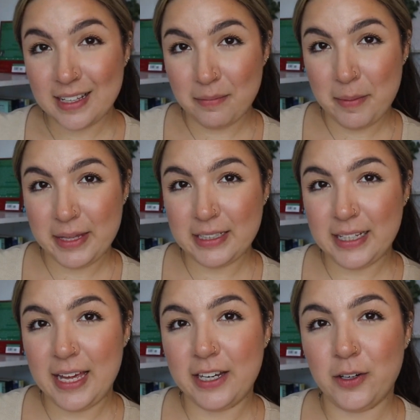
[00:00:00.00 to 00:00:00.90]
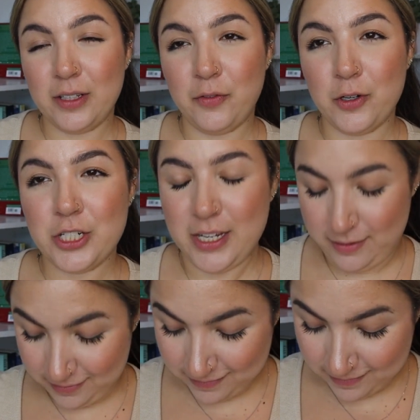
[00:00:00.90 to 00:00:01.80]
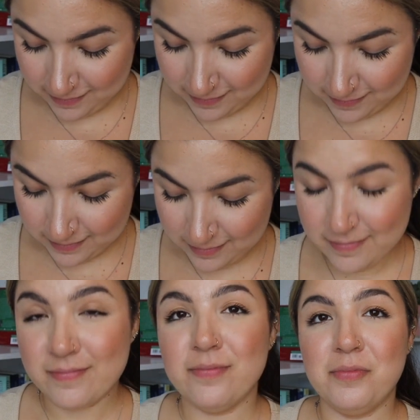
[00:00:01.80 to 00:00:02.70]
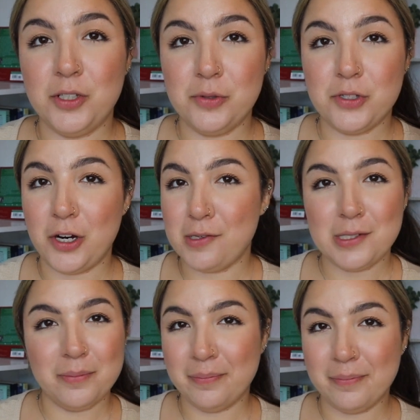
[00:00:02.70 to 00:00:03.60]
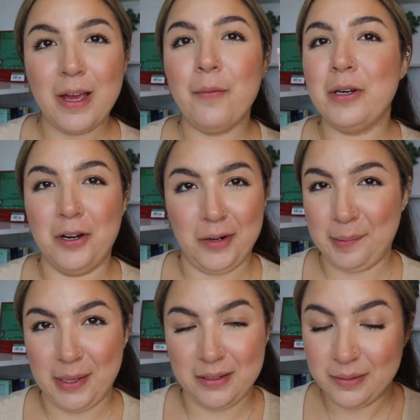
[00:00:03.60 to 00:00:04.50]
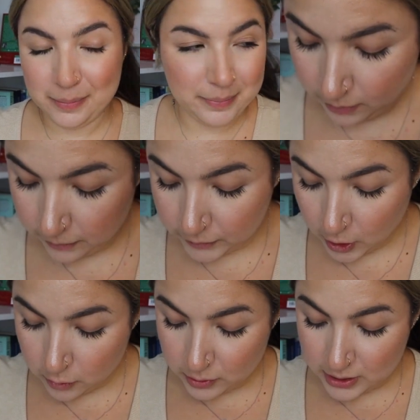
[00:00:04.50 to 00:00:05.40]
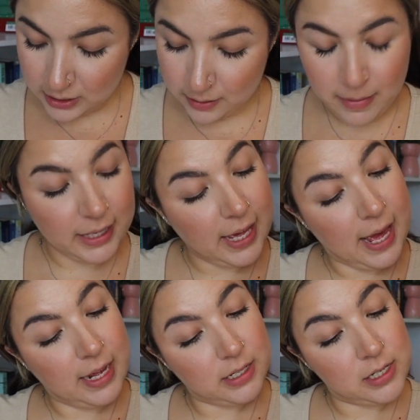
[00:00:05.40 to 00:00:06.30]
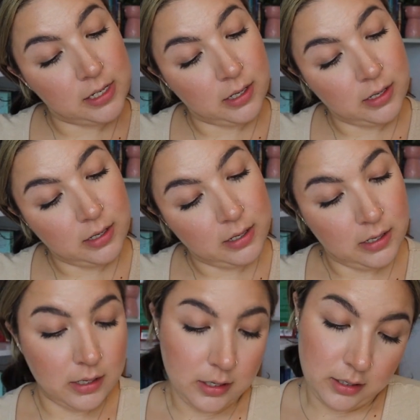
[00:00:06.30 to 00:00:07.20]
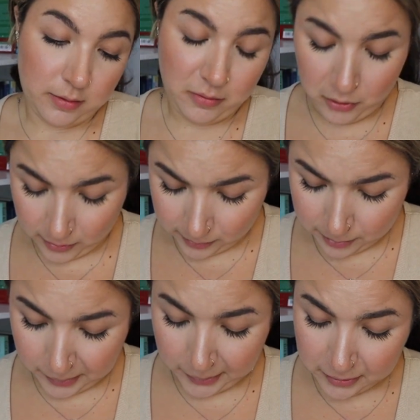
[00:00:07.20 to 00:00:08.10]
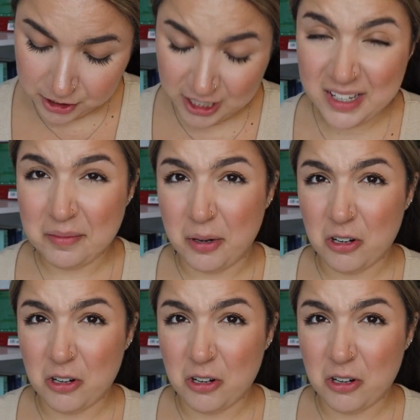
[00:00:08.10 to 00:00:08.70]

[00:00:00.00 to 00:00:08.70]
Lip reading: Meet Me at the Lake, Carly Fortune, 2 stars. I would not recommend. Float by Kate Marchant.